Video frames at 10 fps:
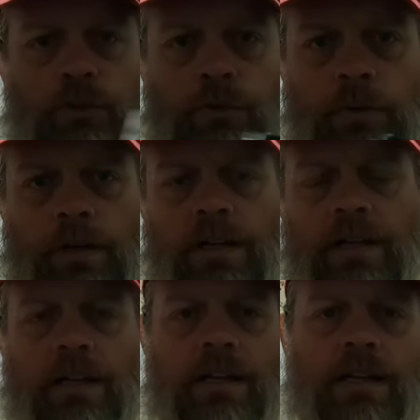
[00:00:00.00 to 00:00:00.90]
two
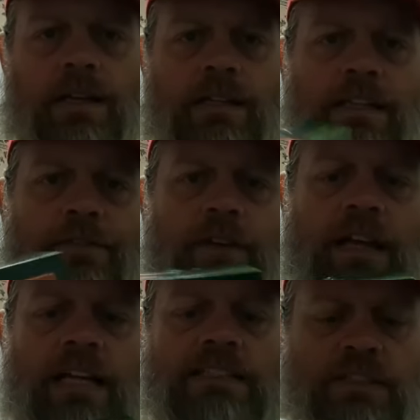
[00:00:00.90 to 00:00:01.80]
different
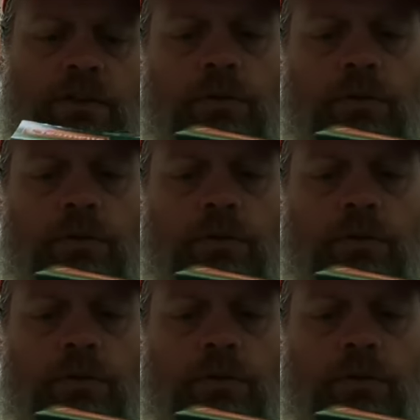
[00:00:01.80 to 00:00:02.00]
kinds of